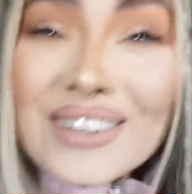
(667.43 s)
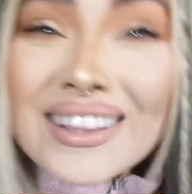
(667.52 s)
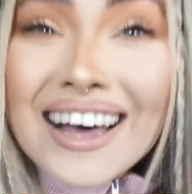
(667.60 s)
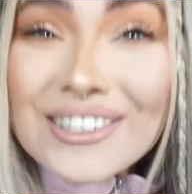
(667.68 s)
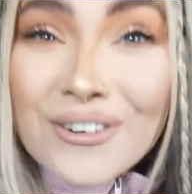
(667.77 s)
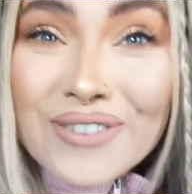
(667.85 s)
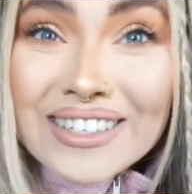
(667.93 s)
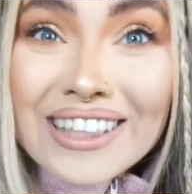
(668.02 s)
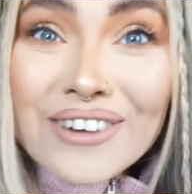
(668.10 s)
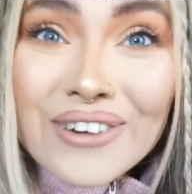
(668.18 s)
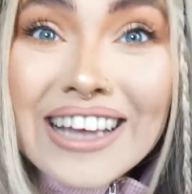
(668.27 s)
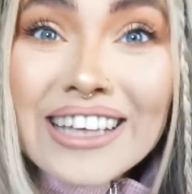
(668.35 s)
that's obviously
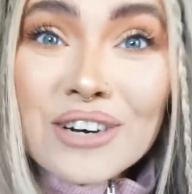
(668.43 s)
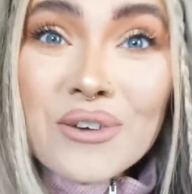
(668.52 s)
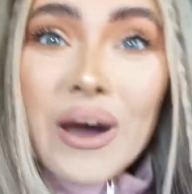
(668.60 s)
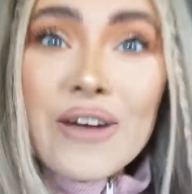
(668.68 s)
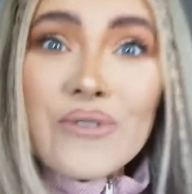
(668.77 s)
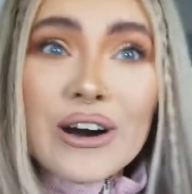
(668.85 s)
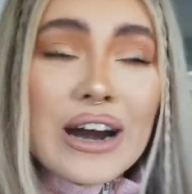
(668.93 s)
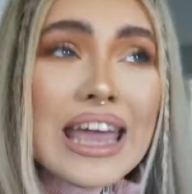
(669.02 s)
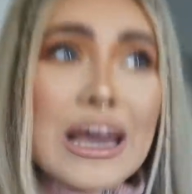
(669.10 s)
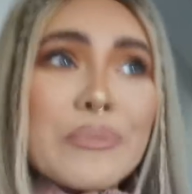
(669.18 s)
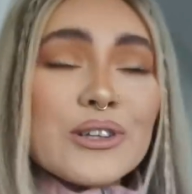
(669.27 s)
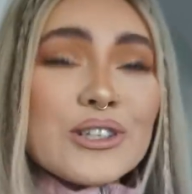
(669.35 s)
the reason why we're
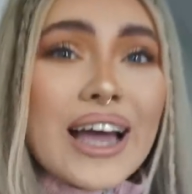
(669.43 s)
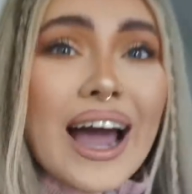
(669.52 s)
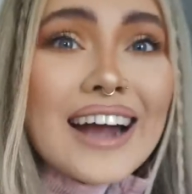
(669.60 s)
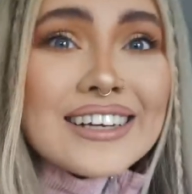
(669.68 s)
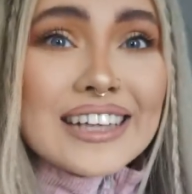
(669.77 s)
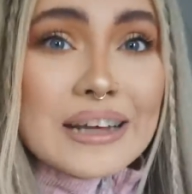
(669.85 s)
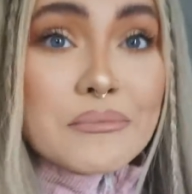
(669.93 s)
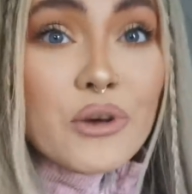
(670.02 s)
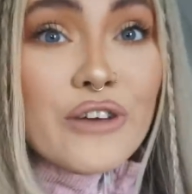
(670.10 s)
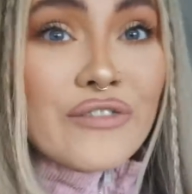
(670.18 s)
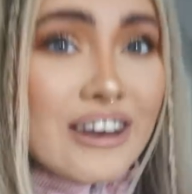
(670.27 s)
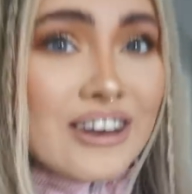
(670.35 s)
able to actually
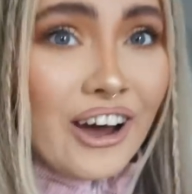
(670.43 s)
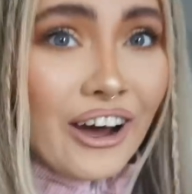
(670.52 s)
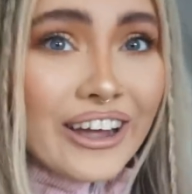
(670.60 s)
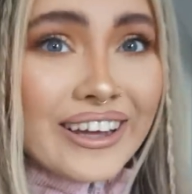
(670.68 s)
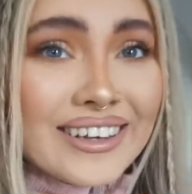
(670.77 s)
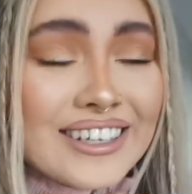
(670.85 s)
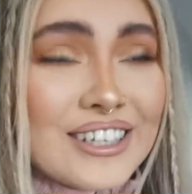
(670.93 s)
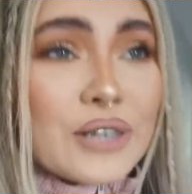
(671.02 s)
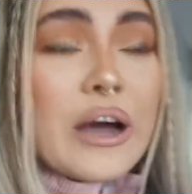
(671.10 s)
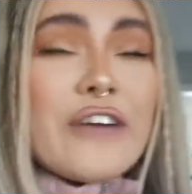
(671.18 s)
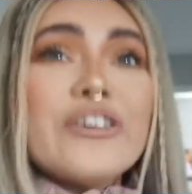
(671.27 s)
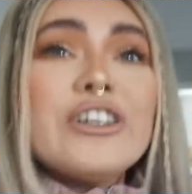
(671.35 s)
move in now. So
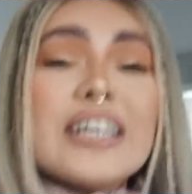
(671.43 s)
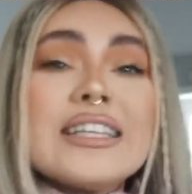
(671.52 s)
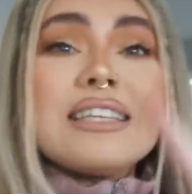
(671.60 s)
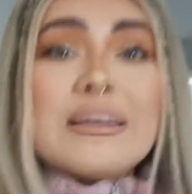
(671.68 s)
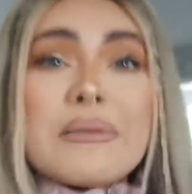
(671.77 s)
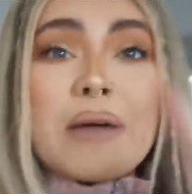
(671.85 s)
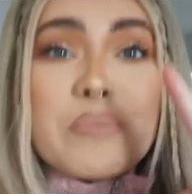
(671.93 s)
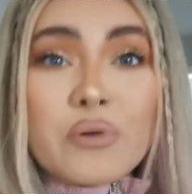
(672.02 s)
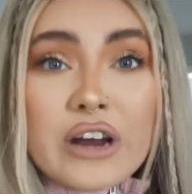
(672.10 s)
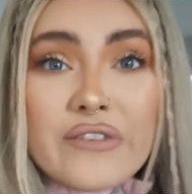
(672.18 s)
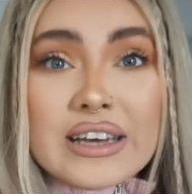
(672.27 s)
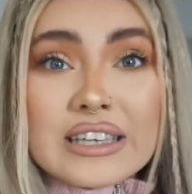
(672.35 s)
if you did see my
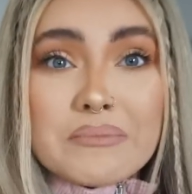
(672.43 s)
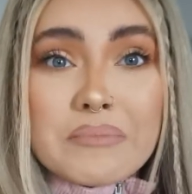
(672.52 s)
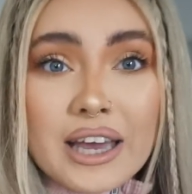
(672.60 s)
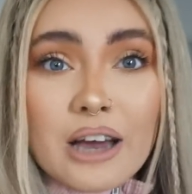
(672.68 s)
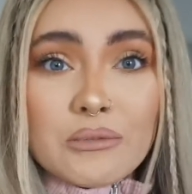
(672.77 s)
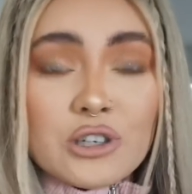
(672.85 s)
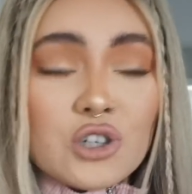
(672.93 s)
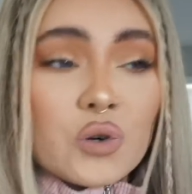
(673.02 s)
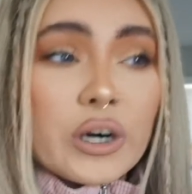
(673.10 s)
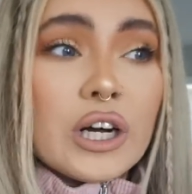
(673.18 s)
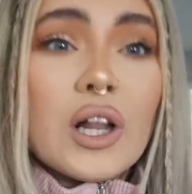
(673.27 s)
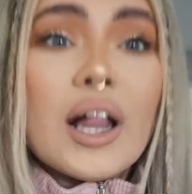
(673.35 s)
previous makeup
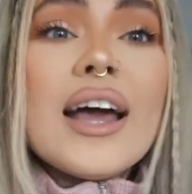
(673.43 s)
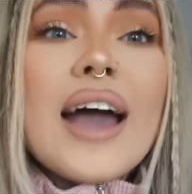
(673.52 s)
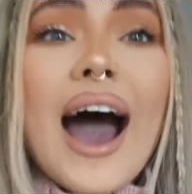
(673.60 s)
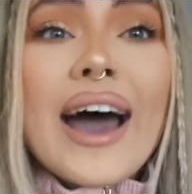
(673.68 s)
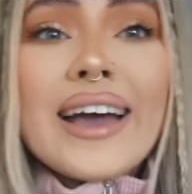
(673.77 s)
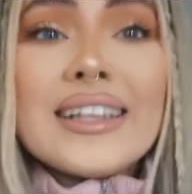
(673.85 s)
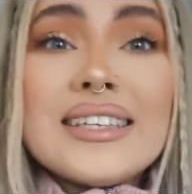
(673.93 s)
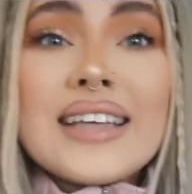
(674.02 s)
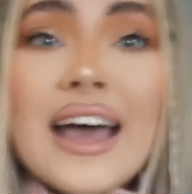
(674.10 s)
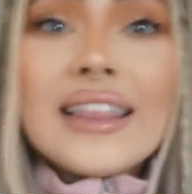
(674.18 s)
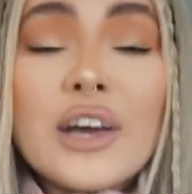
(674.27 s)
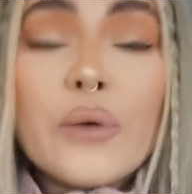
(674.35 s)
tutorial, I had
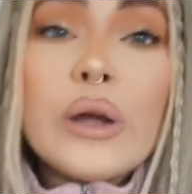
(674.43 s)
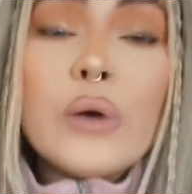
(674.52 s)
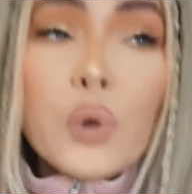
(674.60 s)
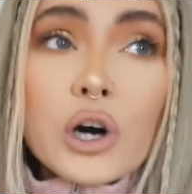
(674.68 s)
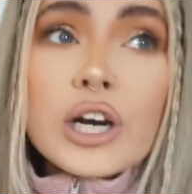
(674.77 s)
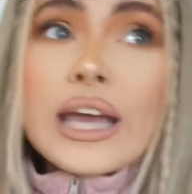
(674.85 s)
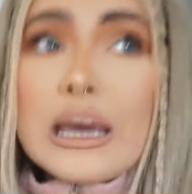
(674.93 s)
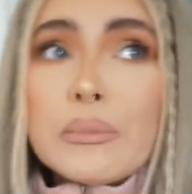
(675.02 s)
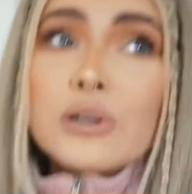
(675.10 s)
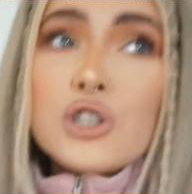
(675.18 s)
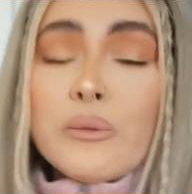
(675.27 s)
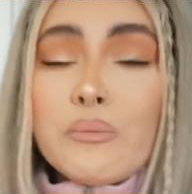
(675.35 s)
said that we weren't able
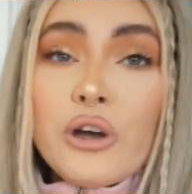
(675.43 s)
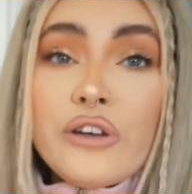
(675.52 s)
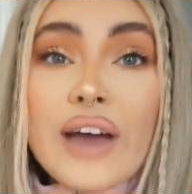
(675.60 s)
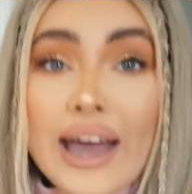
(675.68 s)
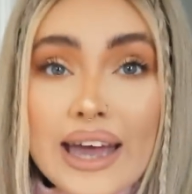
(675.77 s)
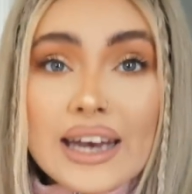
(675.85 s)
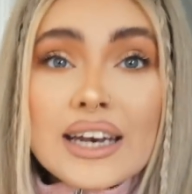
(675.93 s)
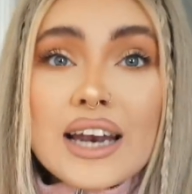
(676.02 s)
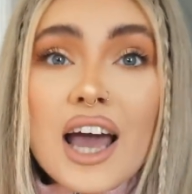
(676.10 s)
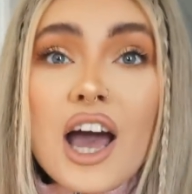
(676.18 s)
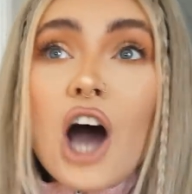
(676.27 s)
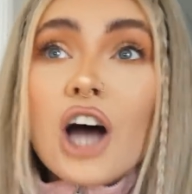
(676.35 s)
to move in
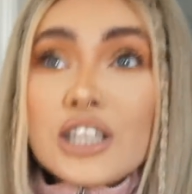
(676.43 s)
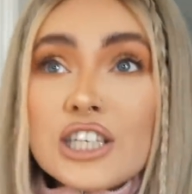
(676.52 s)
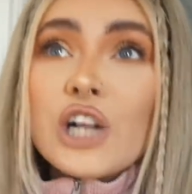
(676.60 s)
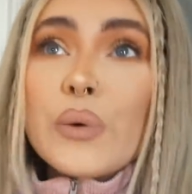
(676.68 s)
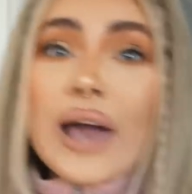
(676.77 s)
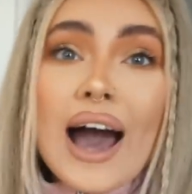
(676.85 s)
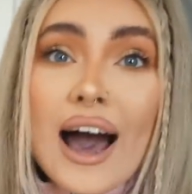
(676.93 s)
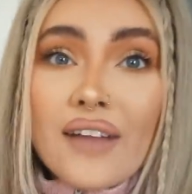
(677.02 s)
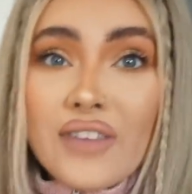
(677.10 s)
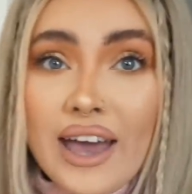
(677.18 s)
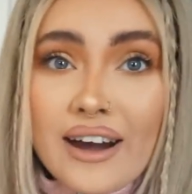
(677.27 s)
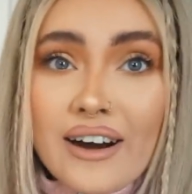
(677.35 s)
until we had
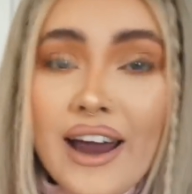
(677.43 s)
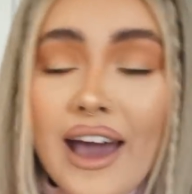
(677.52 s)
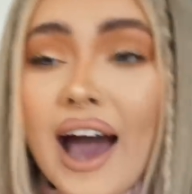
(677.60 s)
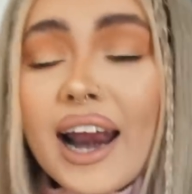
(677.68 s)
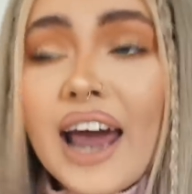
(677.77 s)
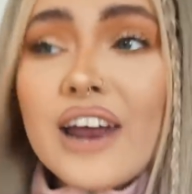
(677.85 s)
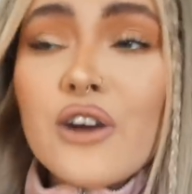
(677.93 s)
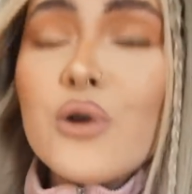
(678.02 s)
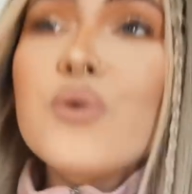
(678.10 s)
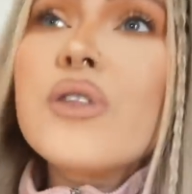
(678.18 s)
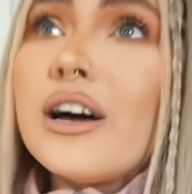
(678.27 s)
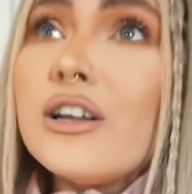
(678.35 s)
the internet. And I know that